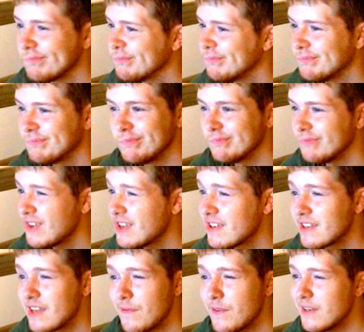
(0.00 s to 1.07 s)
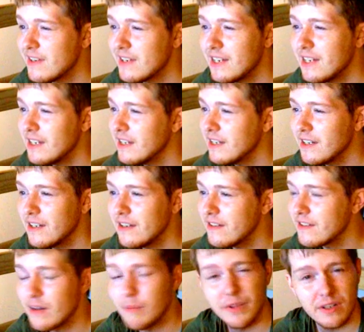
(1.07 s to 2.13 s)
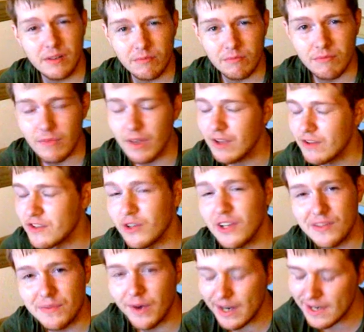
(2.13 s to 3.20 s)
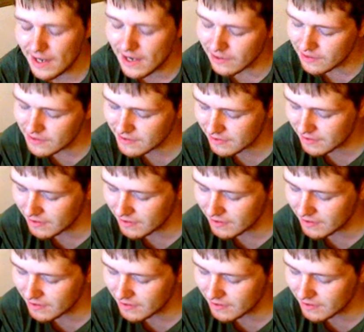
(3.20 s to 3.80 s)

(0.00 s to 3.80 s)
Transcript: 70 something. So let's find out. Let's